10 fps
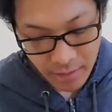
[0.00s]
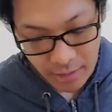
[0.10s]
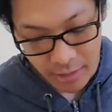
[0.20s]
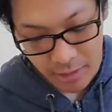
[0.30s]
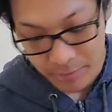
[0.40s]

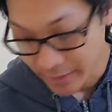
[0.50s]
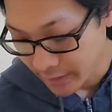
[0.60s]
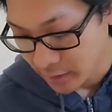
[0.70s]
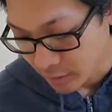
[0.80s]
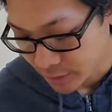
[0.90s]
And
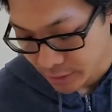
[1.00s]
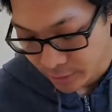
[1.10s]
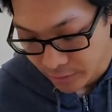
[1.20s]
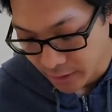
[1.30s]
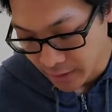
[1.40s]
then
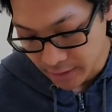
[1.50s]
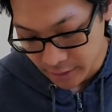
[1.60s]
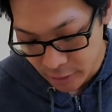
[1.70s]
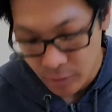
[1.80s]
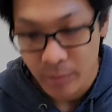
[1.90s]
also the
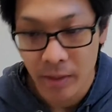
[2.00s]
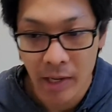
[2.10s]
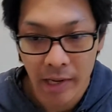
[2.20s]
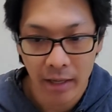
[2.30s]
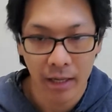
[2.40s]
scoop,
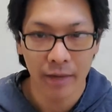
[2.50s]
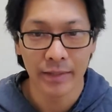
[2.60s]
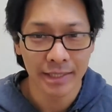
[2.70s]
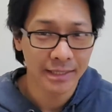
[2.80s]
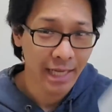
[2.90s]

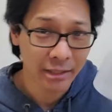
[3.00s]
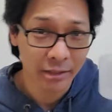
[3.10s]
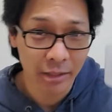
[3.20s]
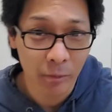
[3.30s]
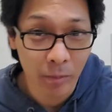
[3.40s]
this is
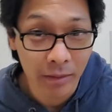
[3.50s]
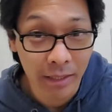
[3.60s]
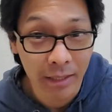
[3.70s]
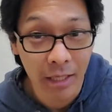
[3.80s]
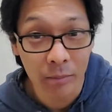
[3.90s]
actually the one that
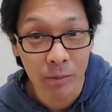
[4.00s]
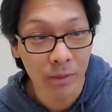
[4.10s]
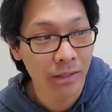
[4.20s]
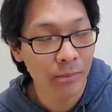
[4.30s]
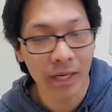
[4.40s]
it comes
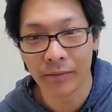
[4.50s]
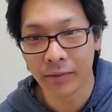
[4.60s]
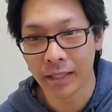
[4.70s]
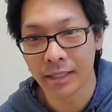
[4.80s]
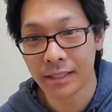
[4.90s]
with, but I feel
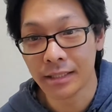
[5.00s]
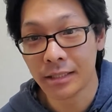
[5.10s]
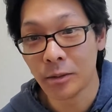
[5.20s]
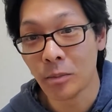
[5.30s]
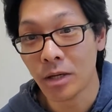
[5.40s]
like this is
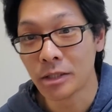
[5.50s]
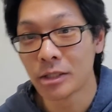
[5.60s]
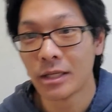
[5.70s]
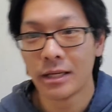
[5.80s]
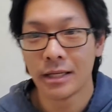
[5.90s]
too
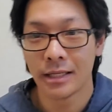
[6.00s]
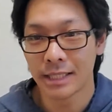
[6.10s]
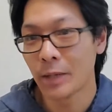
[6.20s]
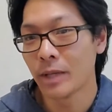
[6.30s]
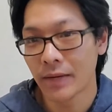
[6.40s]
much because
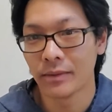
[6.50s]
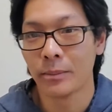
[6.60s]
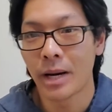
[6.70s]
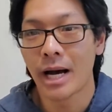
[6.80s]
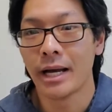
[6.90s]
I would have to
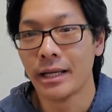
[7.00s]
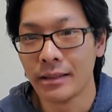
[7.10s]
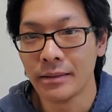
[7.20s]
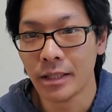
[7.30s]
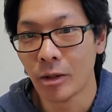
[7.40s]

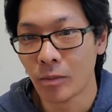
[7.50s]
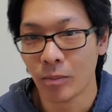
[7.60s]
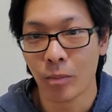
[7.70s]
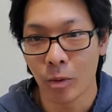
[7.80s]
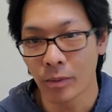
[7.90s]
buy, you know,
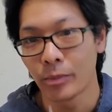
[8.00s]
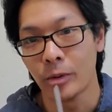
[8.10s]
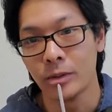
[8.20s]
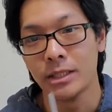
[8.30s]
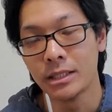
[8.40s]
more
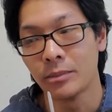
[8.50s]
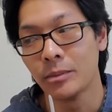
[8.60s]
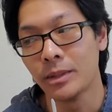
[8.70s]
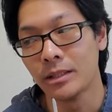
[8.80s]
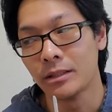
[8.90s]
protein
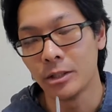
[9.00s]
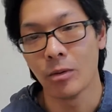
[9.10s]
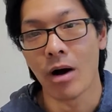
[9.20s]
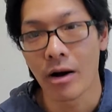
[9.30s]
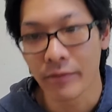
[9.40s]
supplement
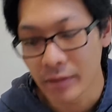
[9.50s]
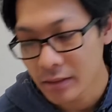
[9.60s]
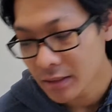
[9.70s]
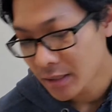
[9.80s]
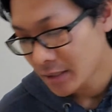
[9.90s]
too
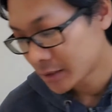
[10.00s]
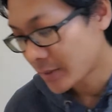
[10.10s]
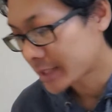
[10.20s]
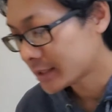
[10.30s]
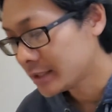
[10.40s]
often. So
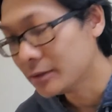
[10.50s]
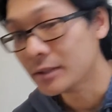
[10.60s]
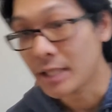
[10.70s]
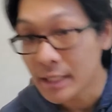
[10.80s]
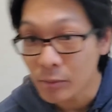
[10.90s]
I actually
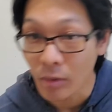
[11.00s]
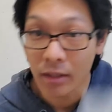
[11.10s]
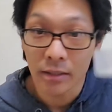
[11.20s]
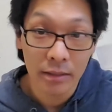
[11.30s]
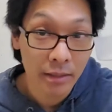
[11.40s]
use this
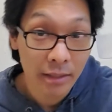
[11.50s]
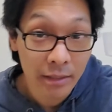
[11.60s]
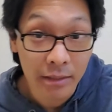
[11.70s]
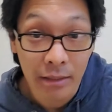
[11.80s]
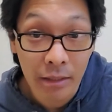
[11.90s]
one.
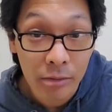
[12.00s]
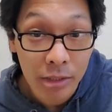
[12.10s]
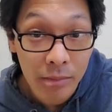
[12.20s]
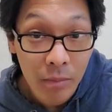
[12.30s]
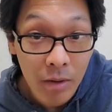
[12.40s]
It's a little
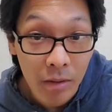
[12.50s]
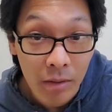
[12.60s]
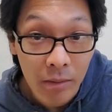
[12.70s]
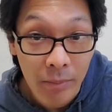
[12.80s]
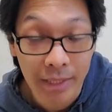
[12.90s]

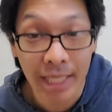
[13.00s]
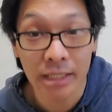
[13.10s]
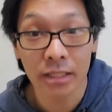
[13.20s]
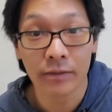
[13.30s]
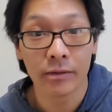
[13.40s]
smaller, but it's
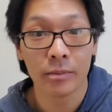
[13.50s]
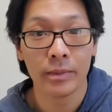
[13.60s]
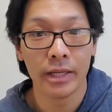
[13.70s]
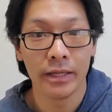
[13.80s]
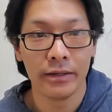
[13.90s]
actually from
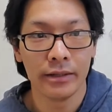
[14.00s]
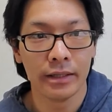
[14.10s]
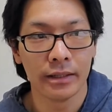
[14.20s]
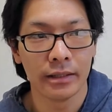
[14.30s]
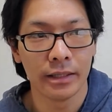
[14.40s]

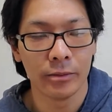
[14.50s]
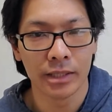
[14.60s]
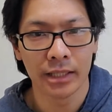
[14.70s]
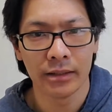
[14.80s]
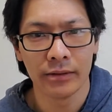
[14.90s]
it was
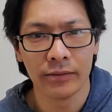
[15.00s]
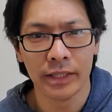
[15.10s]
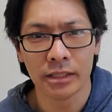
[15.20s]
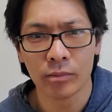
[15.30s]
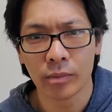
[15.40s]
like a
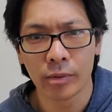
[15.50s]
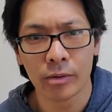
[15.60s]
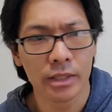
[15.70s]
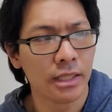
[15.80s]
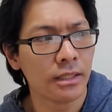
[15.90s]
vegetable
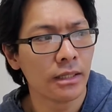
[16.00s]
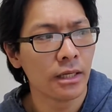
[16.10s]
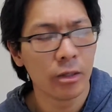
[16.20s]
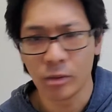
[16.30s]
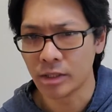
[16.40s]
protein,
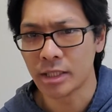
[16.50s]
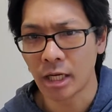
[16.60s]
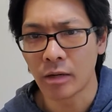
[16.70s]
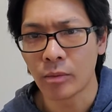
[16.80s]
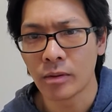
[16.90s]
which is
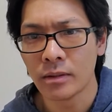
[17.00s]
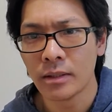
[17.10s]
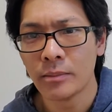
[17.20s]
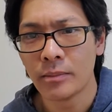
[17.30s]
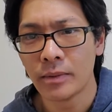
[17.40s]
terrible.
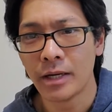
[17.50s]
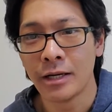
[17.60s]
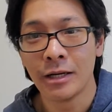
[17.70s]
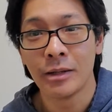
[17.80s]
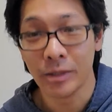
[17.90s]

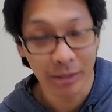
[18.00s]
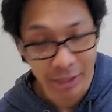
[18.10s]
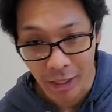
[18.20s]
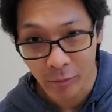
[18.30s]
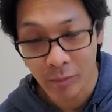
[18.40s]
It's
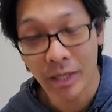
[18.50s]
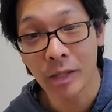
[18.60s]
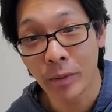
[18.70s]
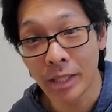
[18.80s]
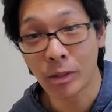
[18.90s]
terrible, by the
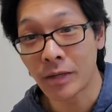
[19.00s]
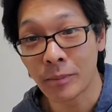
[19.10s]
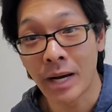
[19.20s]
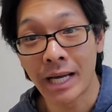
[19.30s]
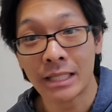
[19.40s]
way, don't ever
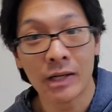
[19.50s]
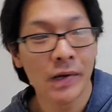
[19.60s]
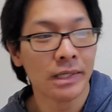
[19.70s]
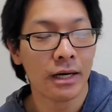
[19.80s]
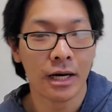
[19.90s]
buy it.
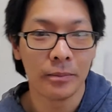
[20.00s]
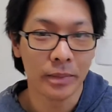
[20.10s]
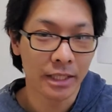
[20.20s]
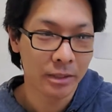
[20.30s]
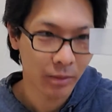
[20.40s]

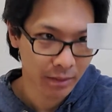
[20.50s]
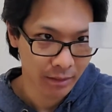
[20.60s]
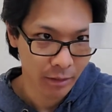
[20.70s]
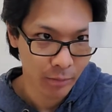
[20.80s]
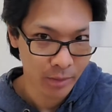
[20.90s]
But this one's a
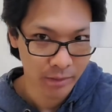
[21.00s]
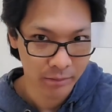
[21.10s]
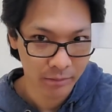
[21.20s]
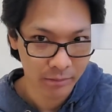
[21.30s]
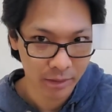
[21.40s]
little
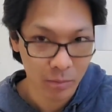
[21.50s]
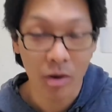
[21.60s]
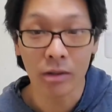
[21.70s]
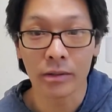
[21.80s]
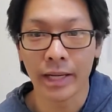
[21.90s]
bit
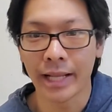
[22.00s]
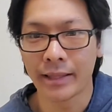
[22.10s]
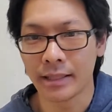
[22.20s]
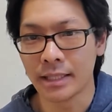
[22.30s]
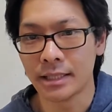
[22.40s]
smaller, and I
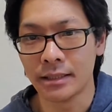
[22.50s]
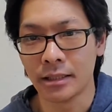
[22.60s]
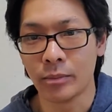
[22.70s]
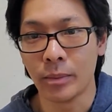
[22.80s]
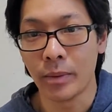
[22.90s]
think this is a
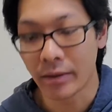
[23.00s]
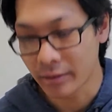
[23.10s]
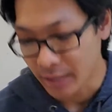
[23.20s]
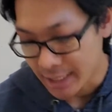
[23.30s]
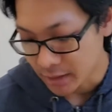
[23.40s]
little bit better.
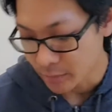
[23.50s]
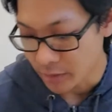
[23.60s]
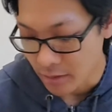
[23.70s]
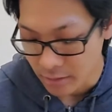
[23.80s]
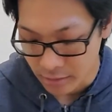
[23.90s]
It lasts a bit
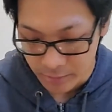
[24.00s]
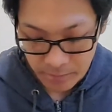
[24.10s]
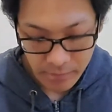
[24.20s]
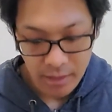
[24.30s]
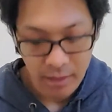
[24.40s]
longer.
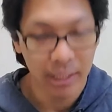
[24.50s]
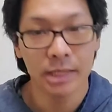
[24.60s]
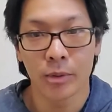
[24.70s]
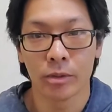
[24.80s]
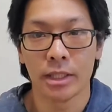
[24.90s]
Less
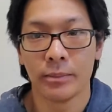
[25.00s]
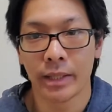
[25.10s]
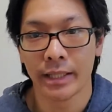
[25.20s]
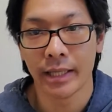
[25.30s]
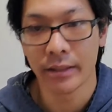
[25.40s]
protein,
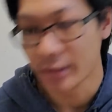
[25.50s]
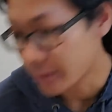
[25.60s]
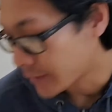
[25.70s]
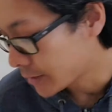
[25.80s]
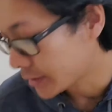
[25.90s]
but again, you know,
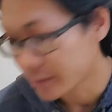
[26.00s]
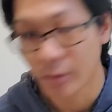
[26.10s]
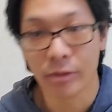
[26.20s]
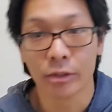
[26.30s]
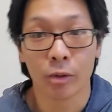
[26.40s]
if I don't have to go
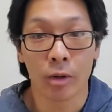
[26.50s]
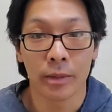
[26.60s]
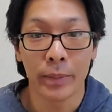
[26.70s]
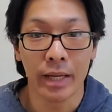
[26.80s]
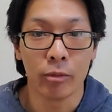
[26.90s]
to the store,
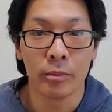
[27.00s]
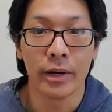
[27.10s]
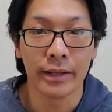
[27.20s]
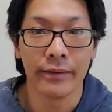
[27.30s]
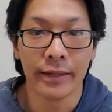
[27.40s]
pay more
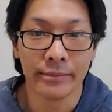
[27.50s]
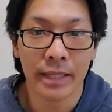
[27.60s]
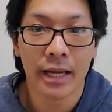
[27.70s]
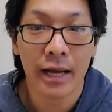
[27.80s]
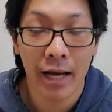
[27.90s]
money, then
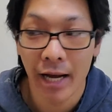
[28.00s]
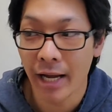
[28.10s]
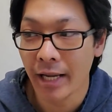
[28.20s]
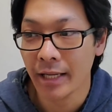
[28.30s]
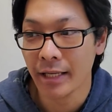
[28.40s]

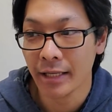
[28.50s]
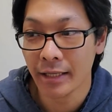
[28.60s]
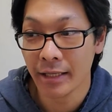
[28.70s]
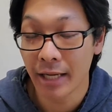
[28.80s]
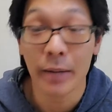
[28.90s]

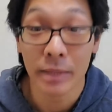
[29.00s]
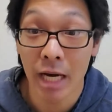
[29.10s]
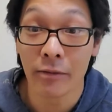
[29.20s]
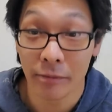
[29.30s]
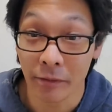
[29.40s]
I'm
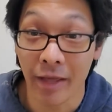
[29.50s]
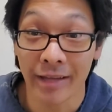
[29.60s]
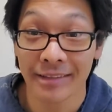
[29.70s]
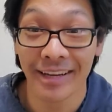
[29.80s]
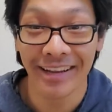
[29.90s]
down for
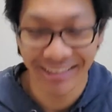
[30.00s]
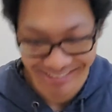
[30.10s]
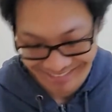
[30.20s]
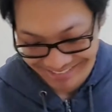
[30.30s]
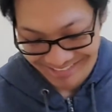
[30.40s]
that.
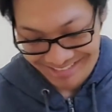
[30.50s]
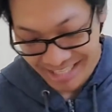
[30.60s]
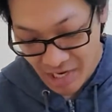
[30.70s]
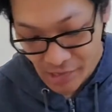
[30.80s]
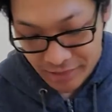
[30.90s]

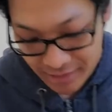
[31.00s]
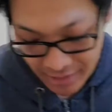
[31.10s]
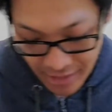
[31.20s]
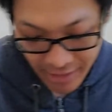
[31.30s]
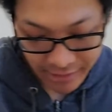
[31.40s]

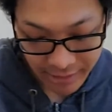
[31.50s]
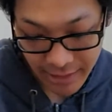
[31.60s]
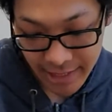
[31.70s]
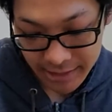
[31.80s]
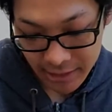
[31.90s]
The
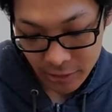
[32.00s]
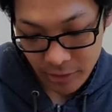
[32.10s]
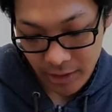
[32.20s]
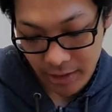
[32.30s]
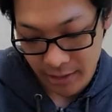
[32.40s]
next
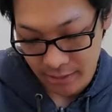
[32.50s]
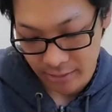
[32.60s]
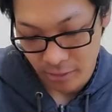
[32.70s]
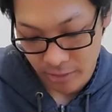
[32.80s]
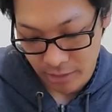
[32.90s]
ingredient is
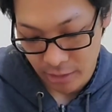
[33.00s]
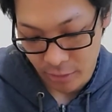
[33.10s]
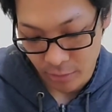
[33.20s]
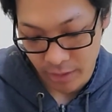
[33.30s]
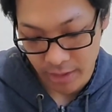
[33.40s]
going
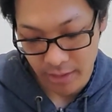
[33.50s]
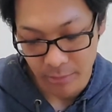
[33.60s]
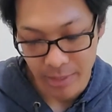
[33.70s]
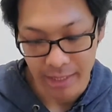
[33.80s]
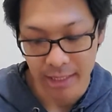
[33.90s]
to be
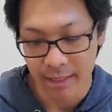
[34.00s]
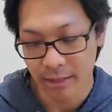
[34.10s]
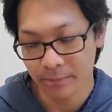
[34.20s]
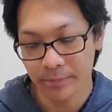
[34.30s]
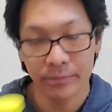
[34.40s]

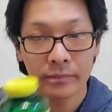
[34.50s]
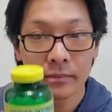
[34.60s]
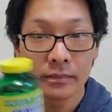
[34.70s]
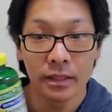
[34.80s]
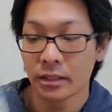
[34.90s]
magnesium.
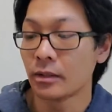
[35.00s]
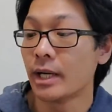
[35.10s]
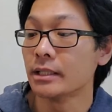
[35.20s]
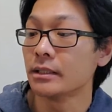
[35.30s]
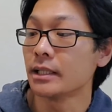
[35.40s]
So
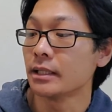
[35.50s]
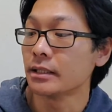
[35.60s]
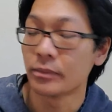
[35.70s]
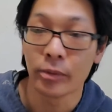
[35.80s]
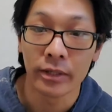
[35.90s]
I just get the
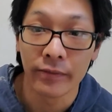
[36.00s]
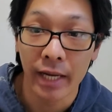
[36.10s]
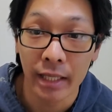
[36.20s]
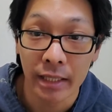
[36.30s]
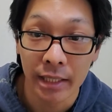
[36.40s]
Spring
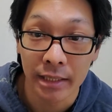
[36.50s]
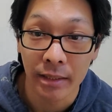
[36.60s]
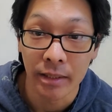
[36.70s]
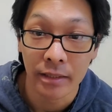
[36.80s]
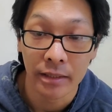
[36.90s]
Valley. It's
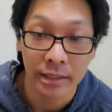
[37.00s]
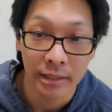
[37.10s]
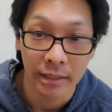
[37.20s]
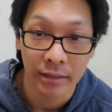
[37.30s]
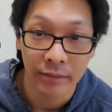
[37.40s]

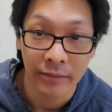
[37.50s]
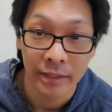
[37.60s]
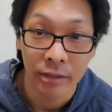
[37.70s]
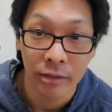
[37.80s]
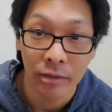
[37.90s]
a
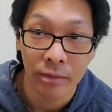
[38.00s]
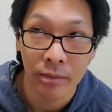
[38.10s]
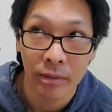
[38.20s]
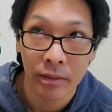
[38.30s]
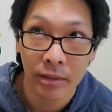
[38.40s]
physical